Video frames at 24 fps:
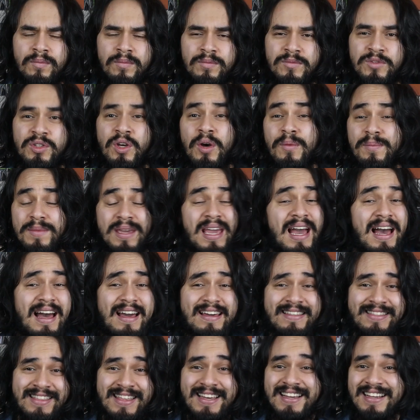So yeah,
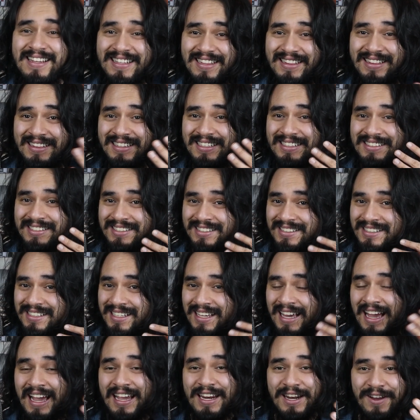I think these
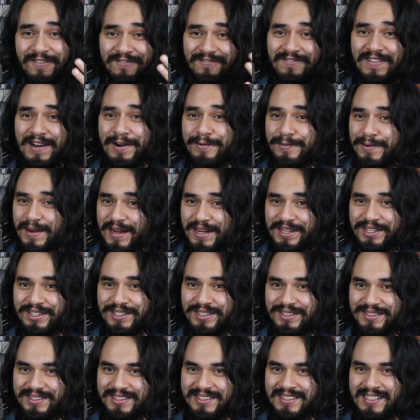kind of
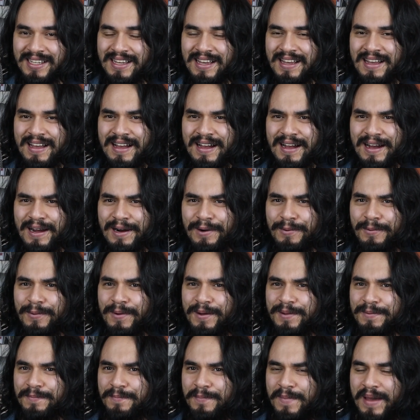variations are
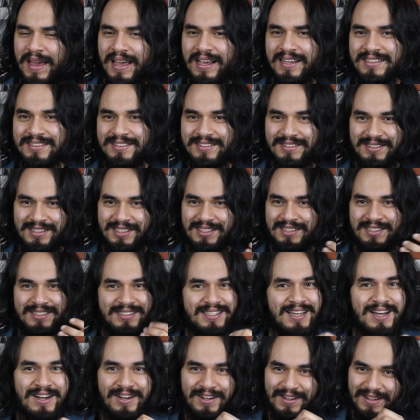what makes this
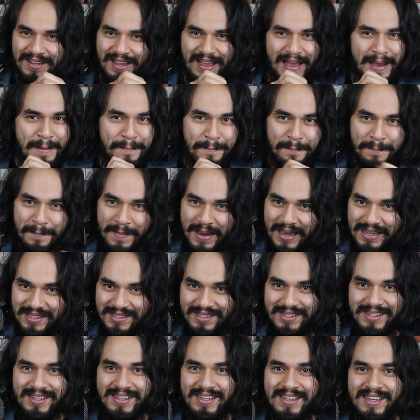song
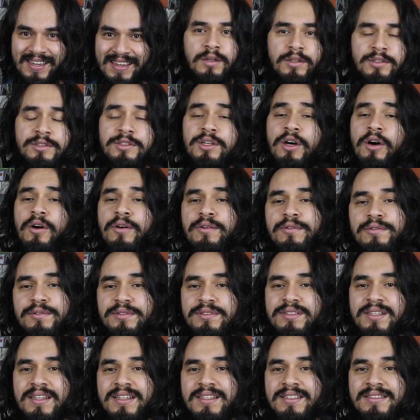amazing. So
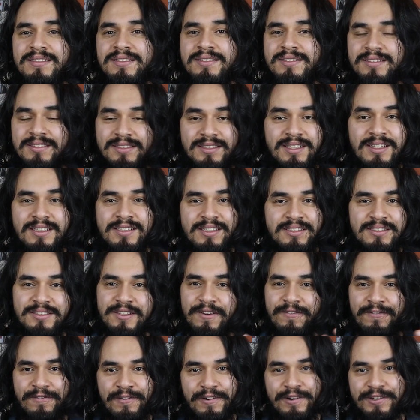since this is
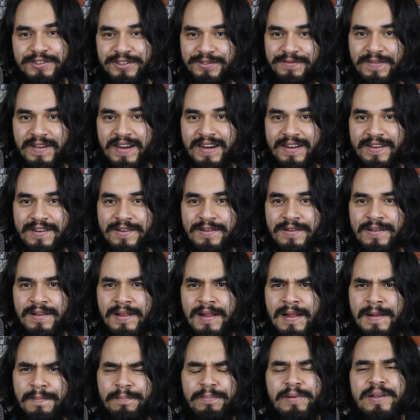the first video,
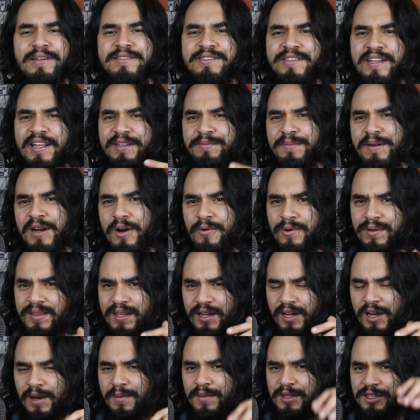please let me know in the
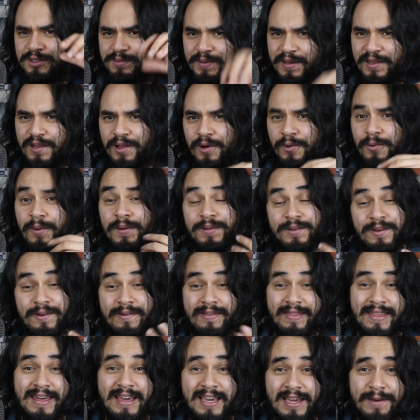comments below what you
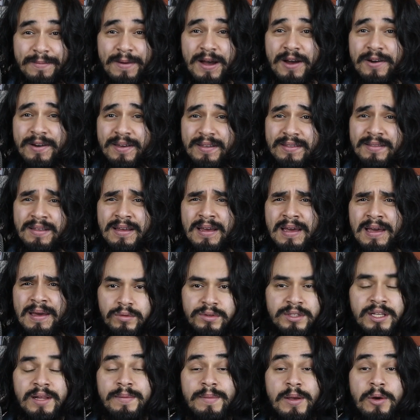think about it.
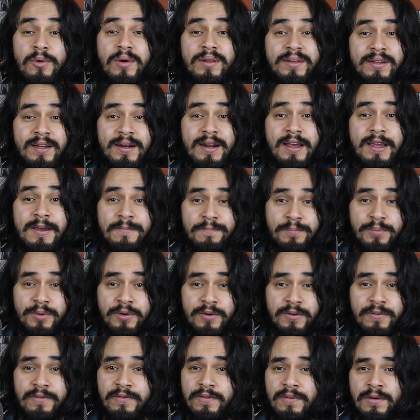Tell me what can I
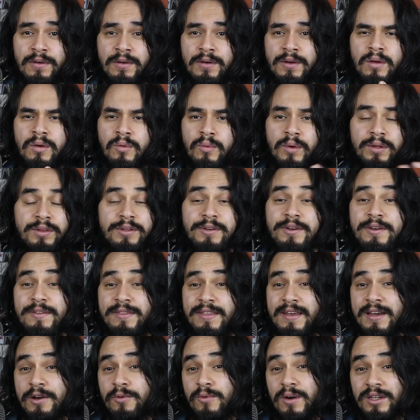improve? What do you
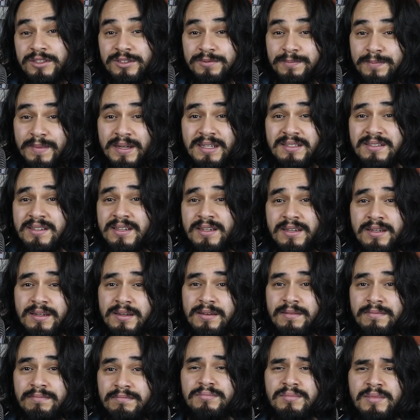think was missing?
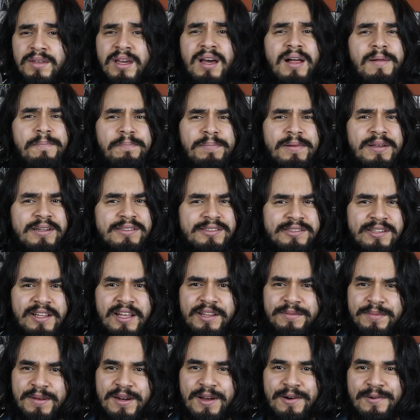Yeah, please
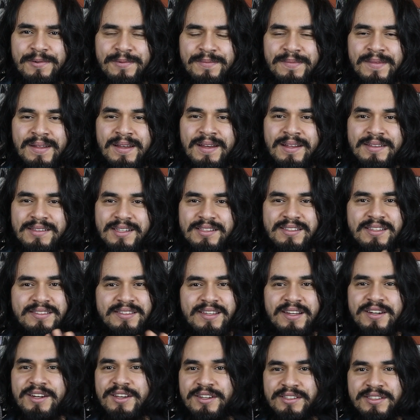let me know. This is
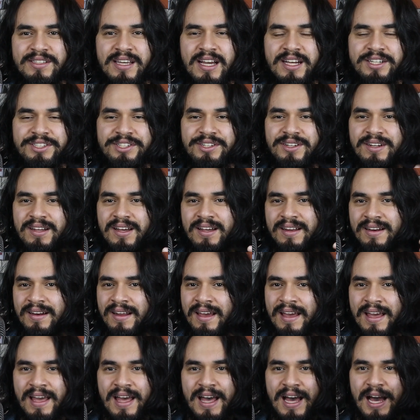a new section and
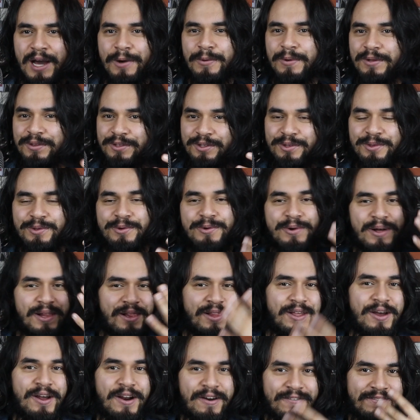I want to do a
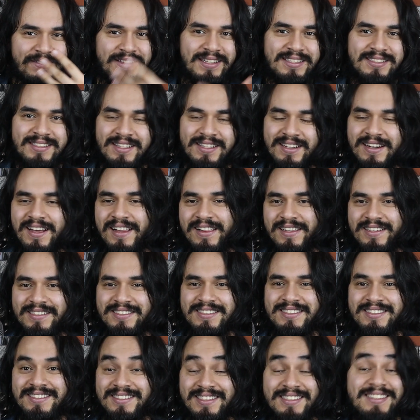lot of this
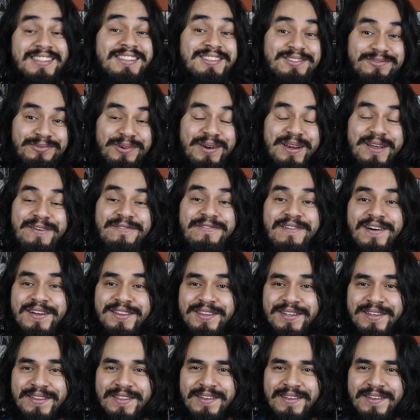analysis. This is really fun to